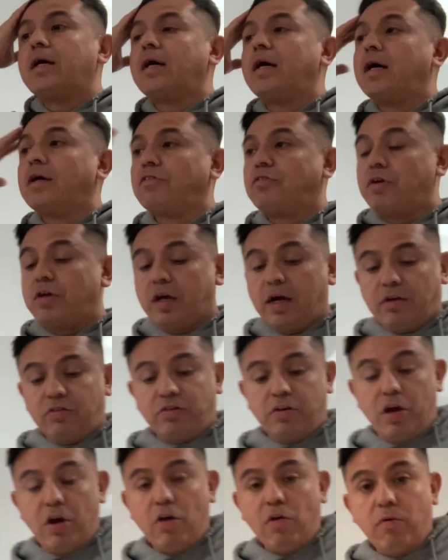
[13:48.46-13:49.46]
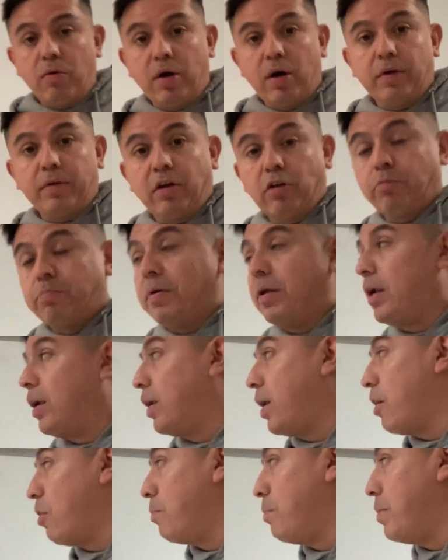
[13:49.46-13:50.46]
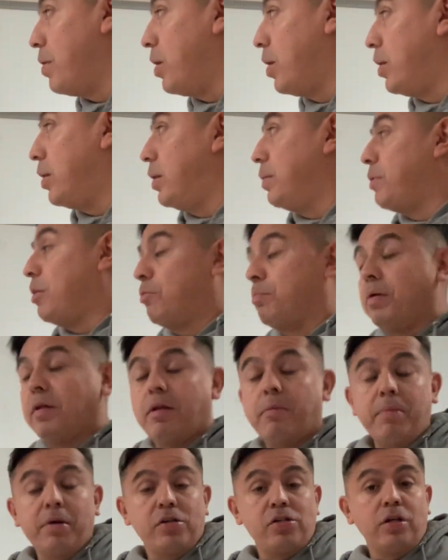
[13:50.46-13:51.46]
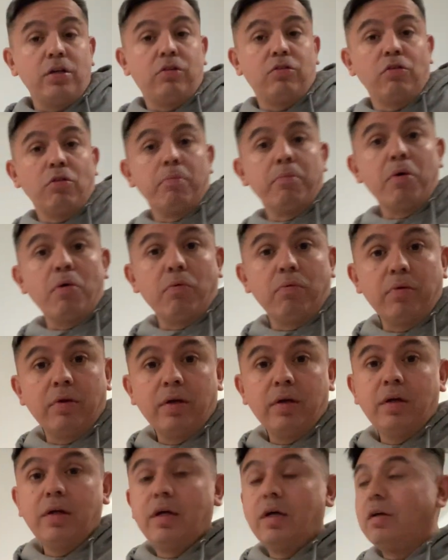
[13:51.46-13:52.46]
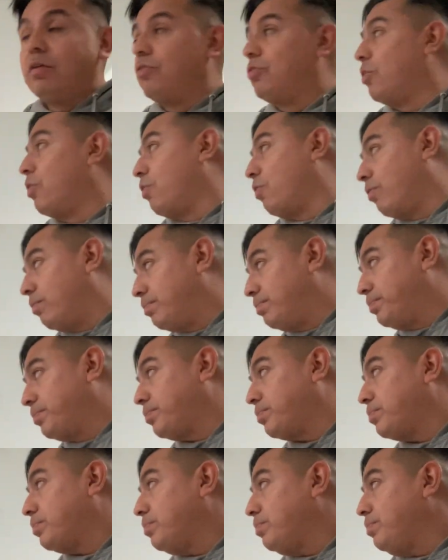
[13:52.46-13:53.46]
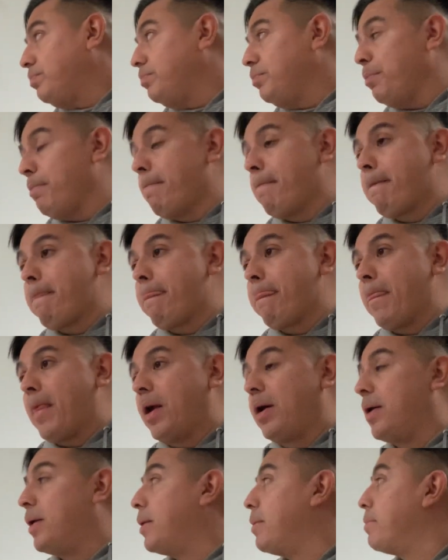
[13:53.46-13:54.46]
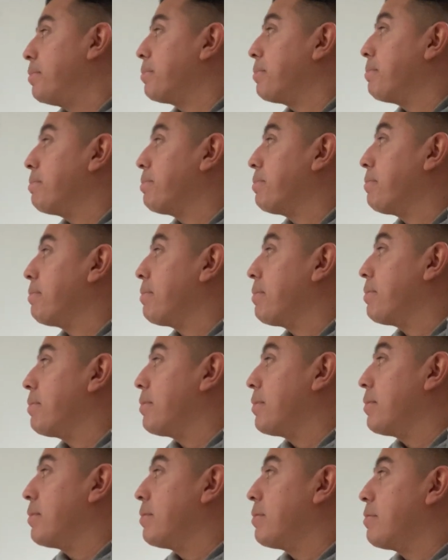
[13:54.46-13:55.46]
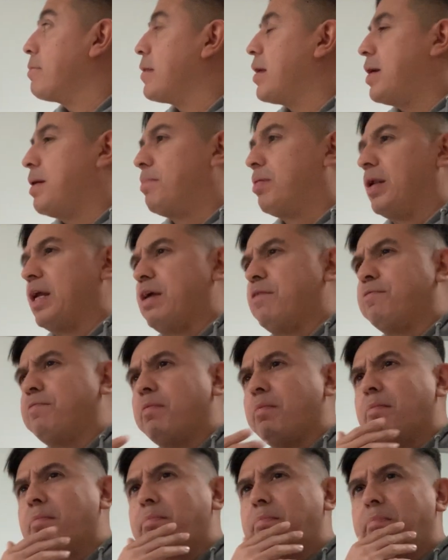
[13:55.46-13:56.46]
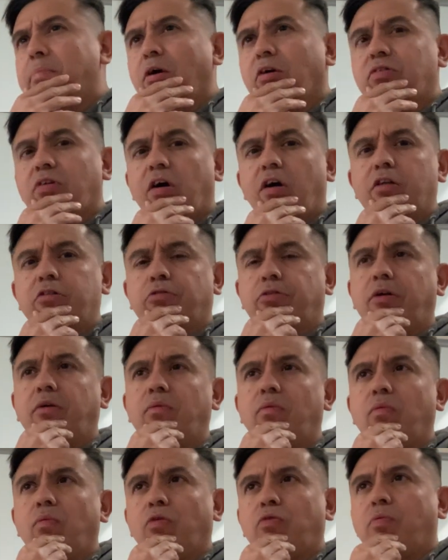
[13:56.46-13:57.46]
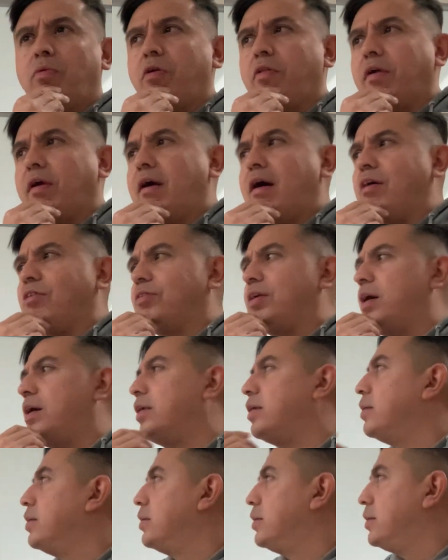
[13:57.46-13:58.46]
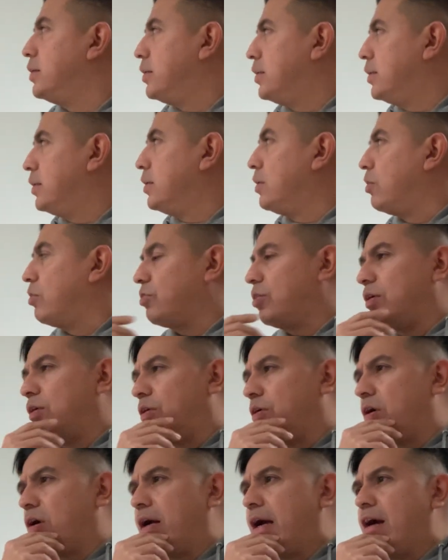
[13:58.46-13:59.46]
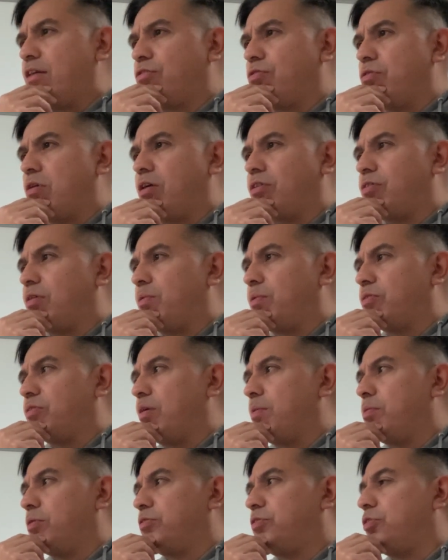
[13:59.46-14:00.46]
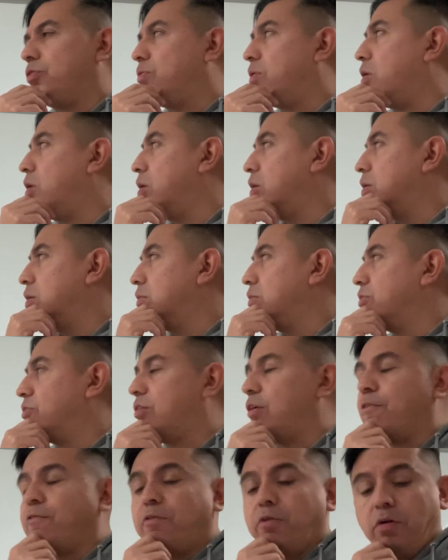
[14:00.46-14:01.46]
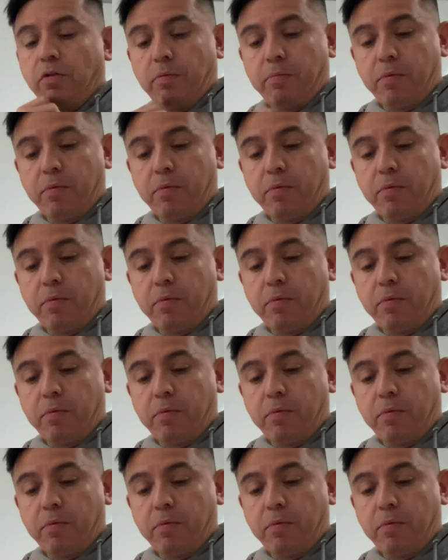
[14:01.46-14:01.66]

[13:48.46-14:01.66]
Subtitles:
as you guys know, there's been a mission to the moon. So I believe Buzz Aldrin was one of the guys or astronauts that was able to set foot on the